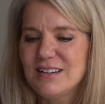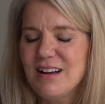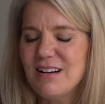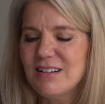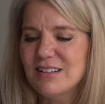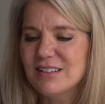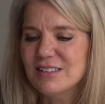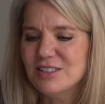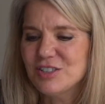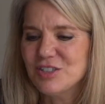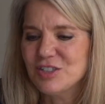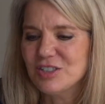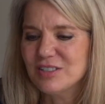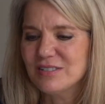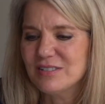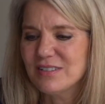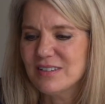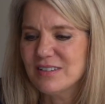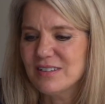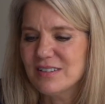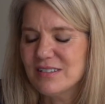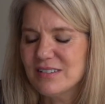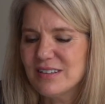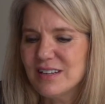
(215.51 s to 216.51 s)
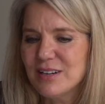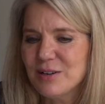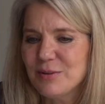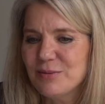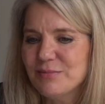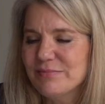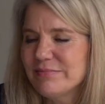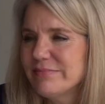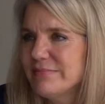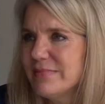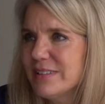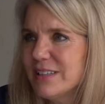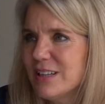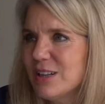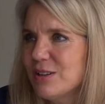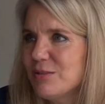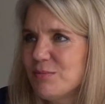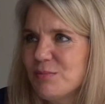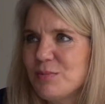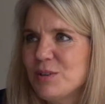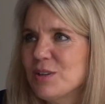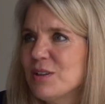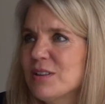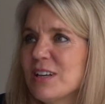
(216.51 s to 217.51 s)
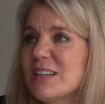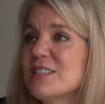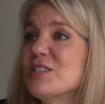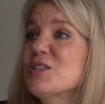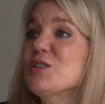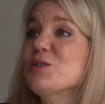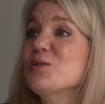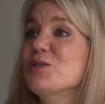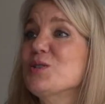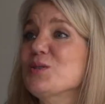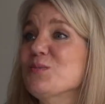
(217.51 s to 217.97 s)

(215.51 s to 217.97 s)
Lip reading: knowledge and lots of